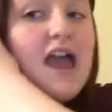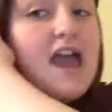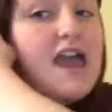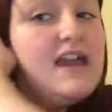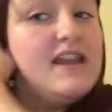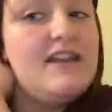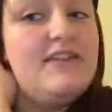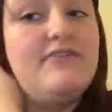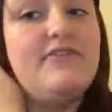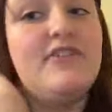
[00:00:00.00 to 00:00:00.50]

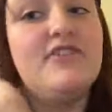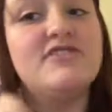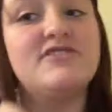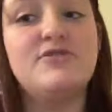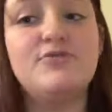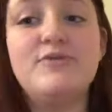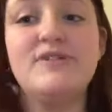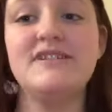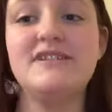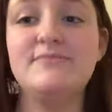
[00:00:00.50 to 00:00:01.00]
And if there's
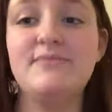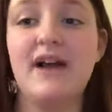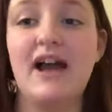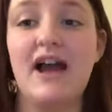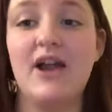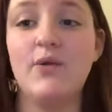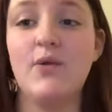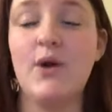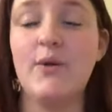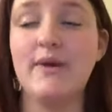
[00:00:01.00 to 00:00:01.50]
a reason
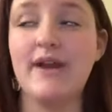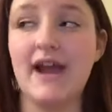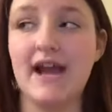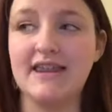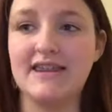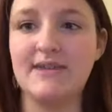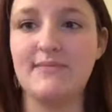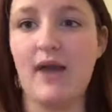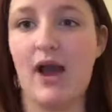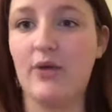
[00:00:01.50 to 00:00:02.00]
behind why we
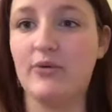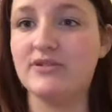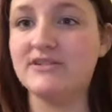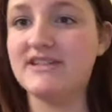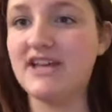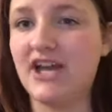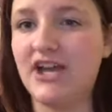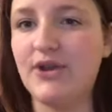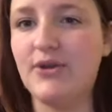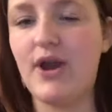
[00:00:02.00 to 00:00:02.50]
got them, I will
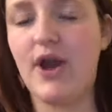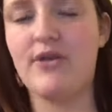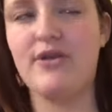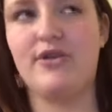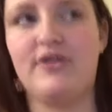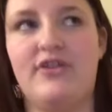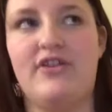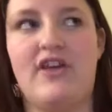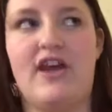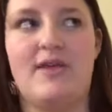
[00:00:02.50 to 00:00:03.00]
tell you. Other
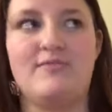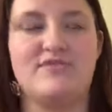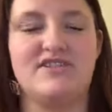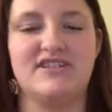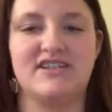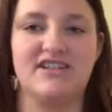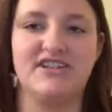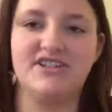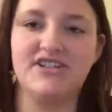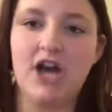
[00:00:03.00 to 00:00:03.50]
than that, I'm
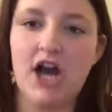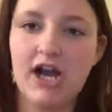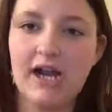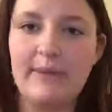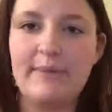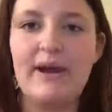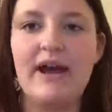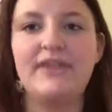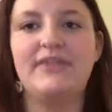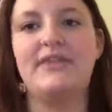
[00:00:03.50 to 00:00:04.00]
just going to talk
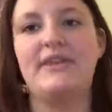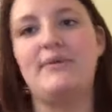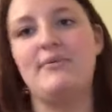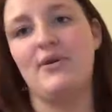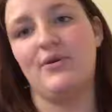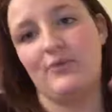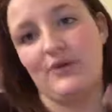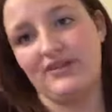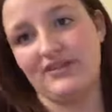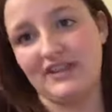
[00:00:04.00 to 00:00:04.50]
about them
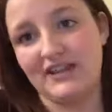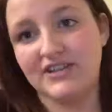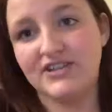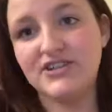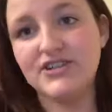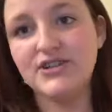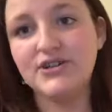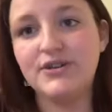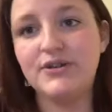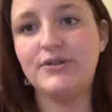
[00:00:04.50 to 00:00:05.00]
and what they
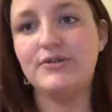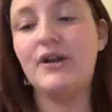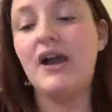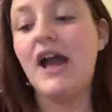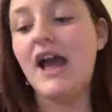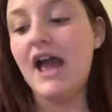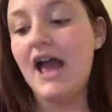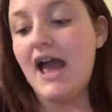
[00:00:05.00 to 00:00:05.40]
do.